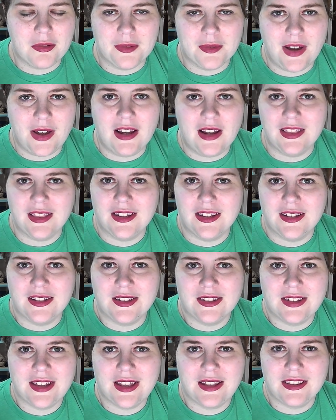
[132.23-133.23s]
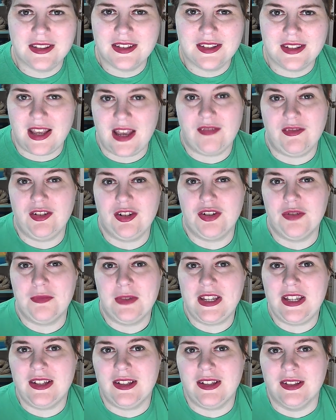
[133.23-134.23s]
violence and savage
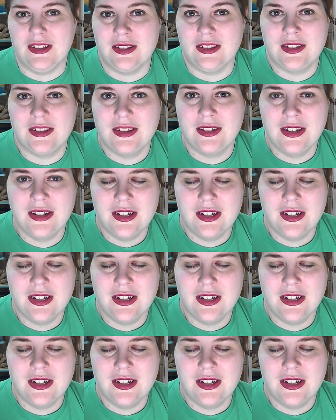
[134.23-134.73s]
means.